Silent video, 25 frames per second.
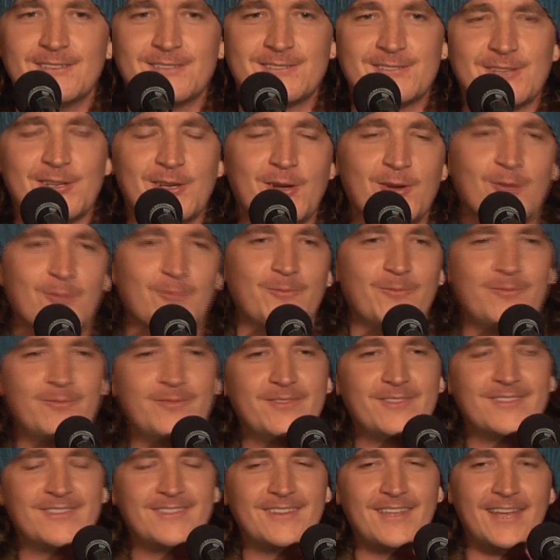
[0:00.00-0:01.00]
So
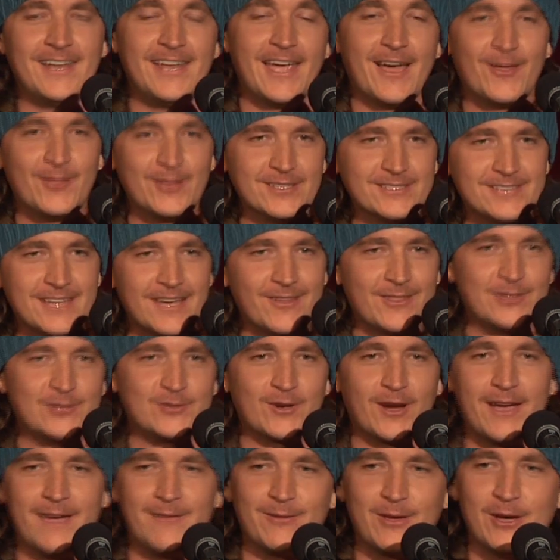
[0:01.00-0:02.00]
anyhow, this is how the
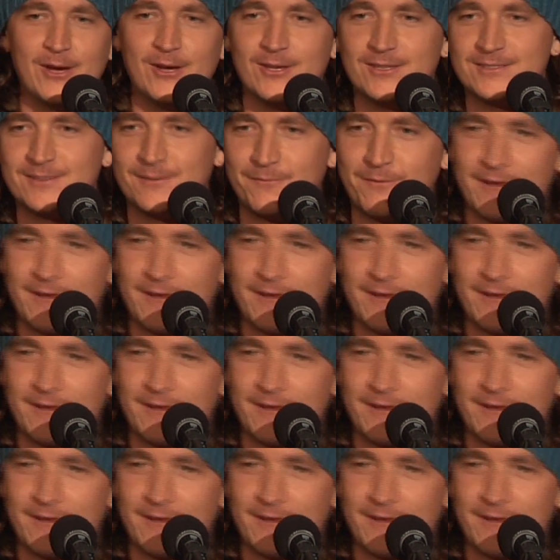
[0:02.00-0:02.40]
drive goes.